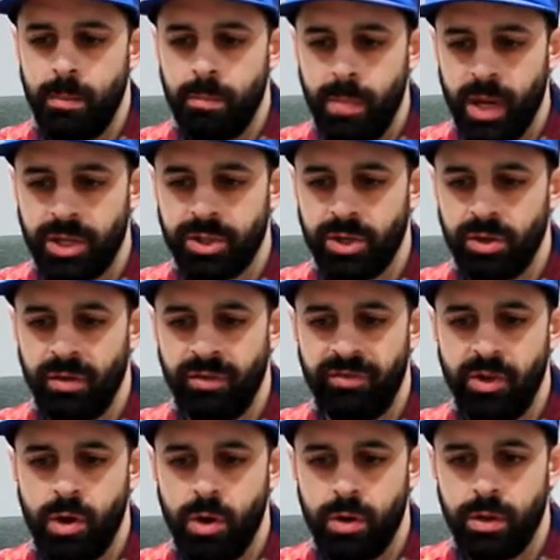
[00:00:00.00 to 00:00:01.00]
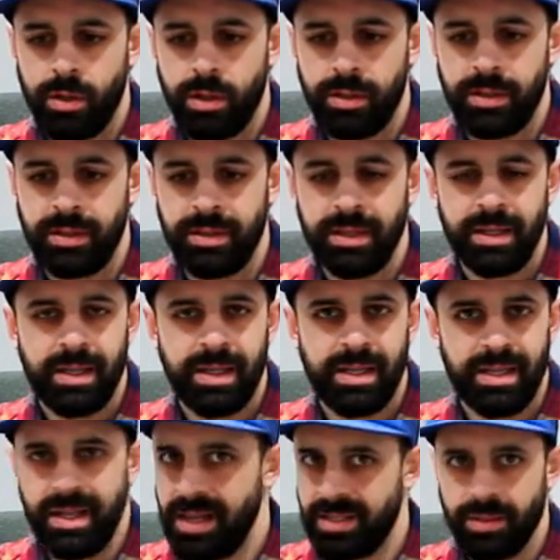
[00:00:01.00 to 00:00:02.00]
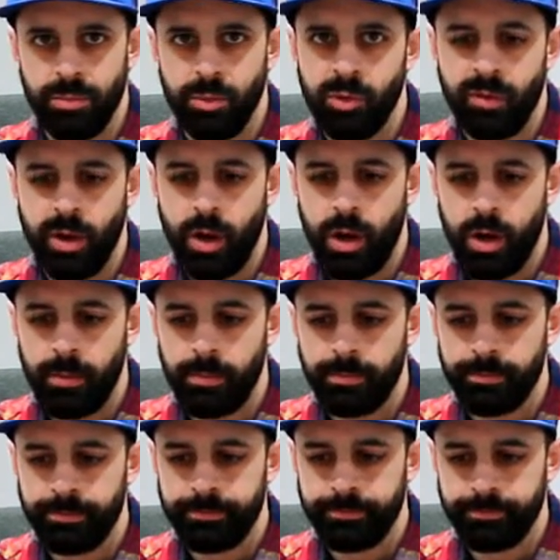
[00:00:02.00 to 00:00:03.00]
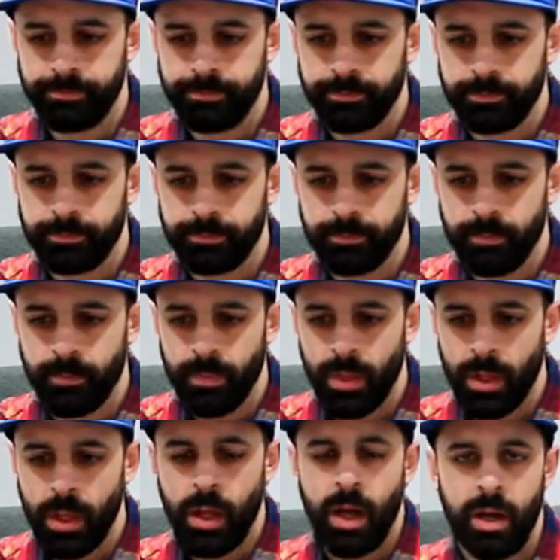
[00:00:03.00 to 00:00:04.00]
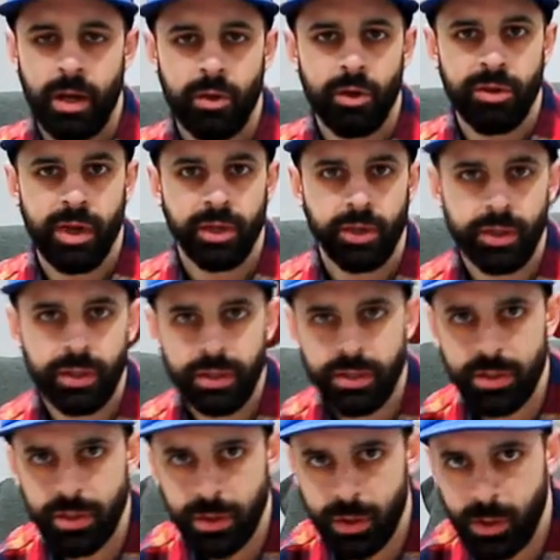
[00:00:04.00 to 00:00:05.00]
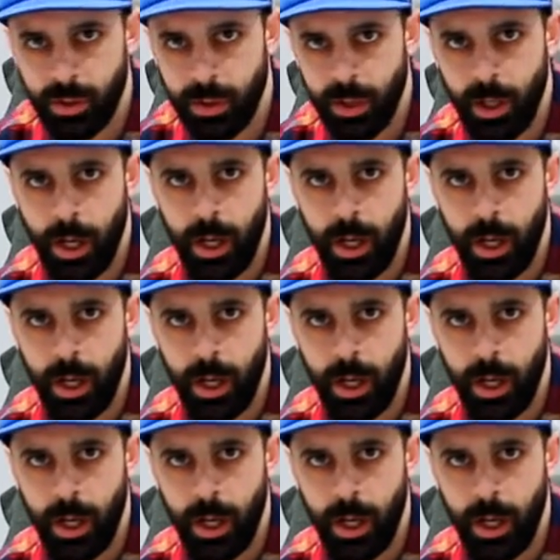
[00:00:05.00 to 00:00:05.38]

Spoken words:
make sure the phone, it doesn't move at all. Another thing you can do,